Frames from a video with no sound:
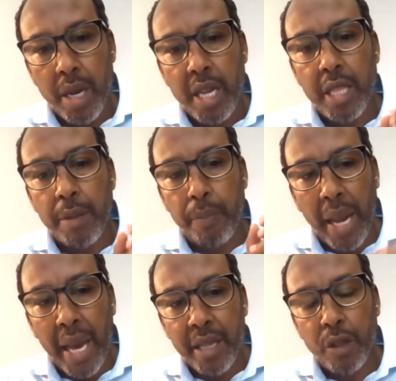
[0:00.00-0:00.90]
in the
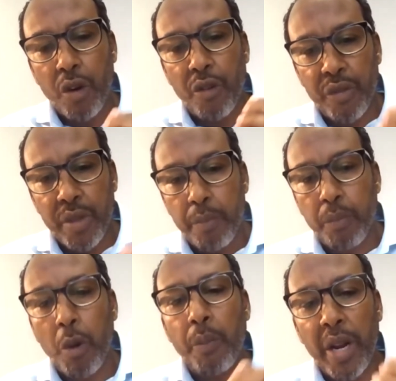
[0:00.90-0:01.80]
plight of the
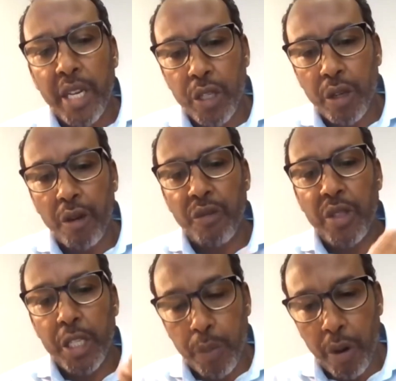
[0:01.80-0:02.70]
population of
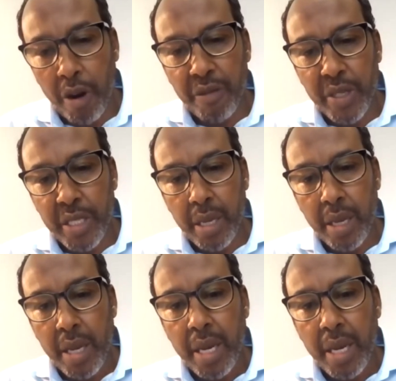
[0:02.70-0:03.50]
this province,